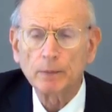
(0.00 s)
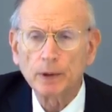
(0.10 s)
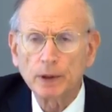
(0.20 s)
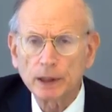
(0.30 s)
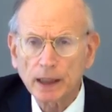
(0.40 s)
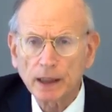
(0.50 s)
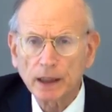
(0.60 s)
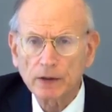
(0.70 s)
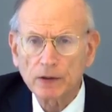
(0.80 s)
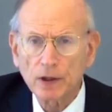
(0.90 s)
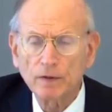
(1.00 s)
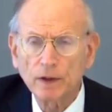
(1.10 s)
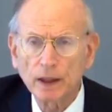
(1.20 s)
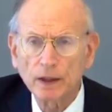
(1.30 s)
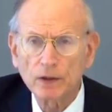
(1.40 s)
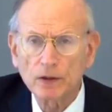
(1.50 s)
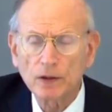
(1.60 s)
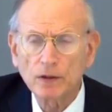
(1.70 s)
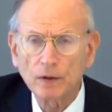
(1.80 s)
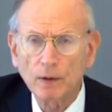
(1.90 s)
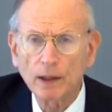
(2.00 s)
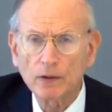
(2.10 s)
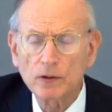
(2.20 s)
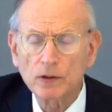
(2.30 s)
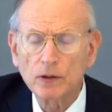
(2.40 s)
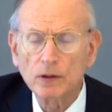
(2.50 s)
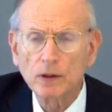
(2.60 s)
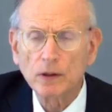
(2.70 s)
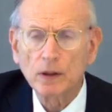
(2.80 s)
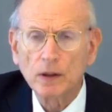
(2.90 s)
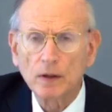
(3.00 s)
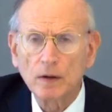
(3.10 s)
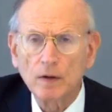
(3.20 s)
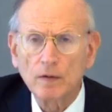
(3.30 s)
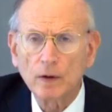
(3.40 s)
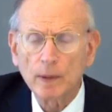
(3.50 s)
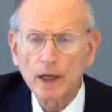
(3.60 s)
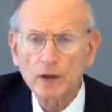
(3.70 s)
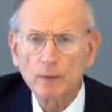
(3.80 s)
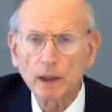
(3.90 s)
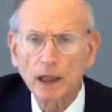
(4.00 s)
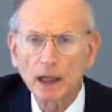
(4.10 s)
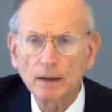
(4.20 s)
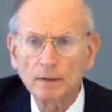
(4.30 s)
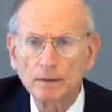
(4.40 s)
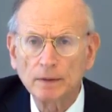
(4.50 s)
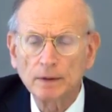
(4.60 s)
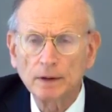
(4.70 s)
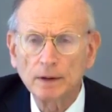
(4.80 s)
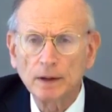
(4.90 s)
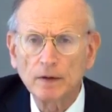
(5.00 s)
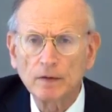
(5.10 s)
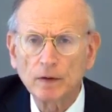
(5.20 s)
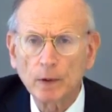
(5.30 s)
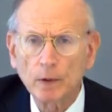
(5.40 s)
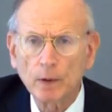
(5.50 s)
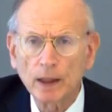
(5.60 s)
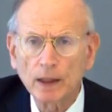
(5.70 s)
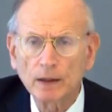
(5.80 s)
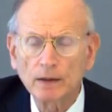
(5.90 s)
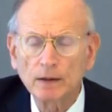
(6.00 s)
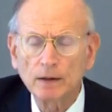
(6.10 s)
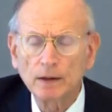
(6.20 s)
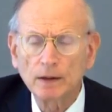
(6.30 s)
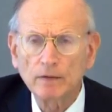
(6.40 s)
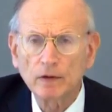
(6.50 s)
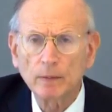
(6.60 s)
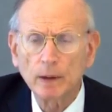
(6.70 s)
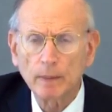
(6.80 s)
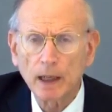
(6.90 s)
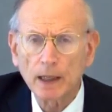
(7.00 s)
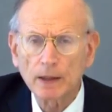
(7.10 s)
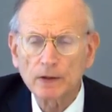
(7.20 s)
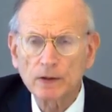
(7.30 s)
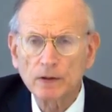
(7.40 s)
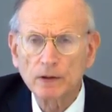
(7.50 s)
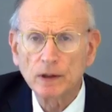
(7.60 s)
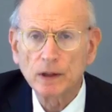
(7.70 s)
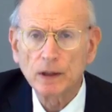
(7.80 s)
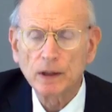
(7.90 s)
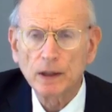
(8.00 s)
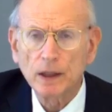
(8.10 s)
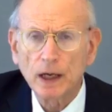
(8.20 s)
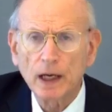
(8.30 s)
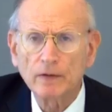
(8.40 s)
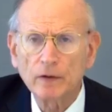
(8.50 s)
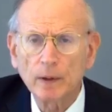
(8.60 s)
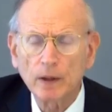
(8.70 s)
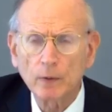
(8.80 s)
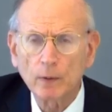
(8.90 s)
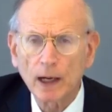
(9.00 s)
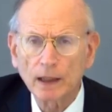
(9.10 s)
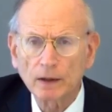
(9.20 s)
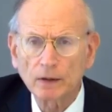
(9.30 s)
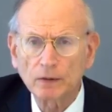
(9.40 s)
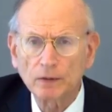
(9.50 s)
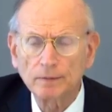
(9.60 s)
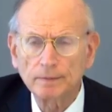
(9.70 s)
in protecting itself against threats from Hezbollah, from Iran, from Hamas, and from other radicals.